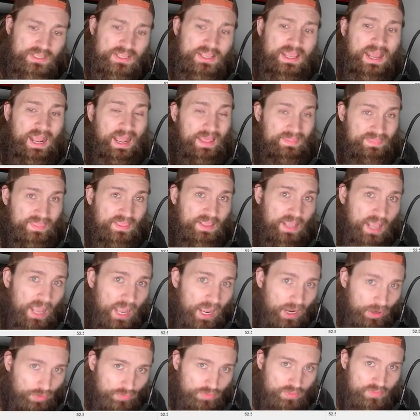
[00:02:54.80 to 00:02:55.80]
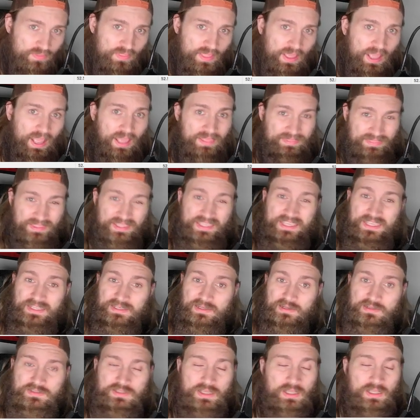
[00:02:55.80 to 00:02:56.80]
I think higher than that. I think he
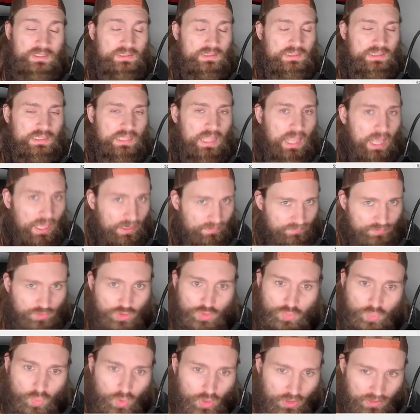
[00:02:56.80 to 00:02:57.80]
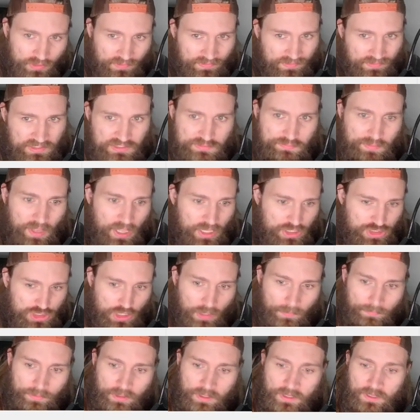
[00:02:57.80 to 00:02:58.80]
does a lot of good work in this
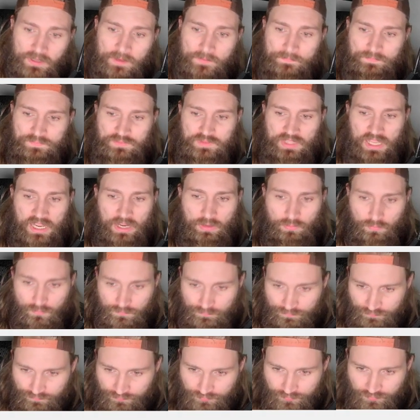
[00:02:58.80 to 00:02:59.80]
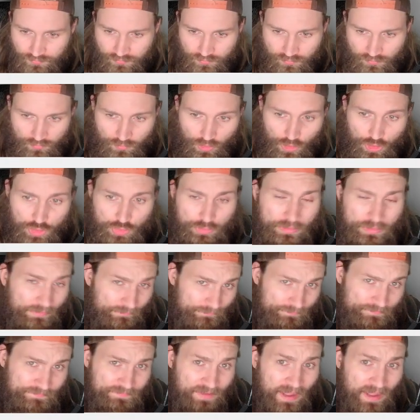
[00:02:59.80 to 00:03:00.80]
matchup. Now, you
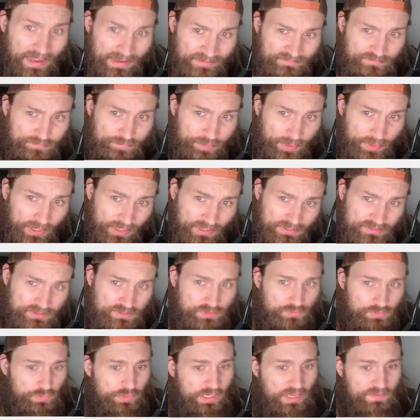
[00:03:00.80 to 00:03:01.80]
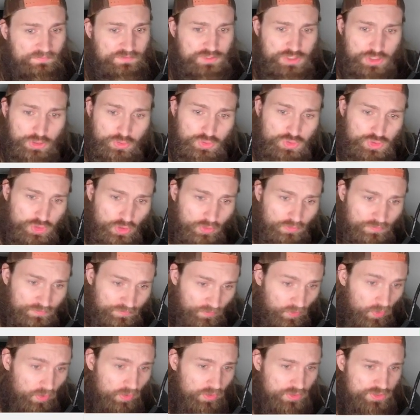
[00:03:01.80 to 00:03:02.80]
get 5 picks. We have 2 so
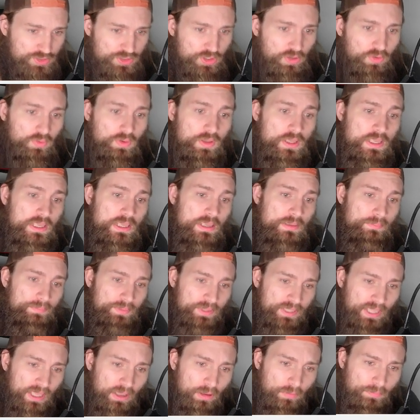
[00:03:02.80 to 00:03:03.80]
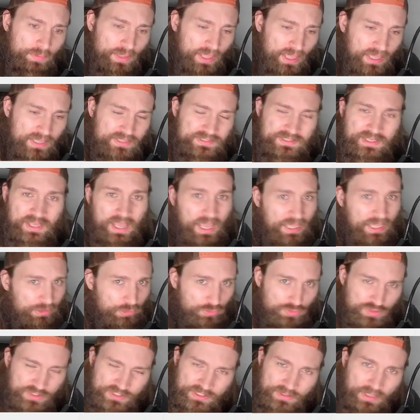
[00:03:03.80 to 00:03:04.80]
far. So Miguel Baeza, I
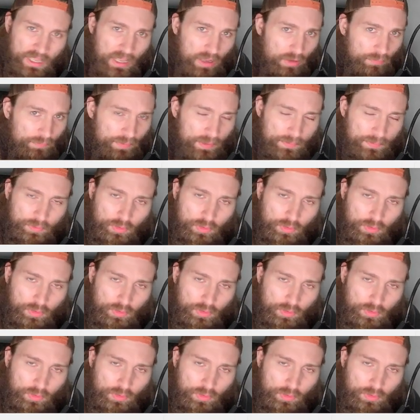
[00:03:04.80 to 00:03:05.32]
don't see how people are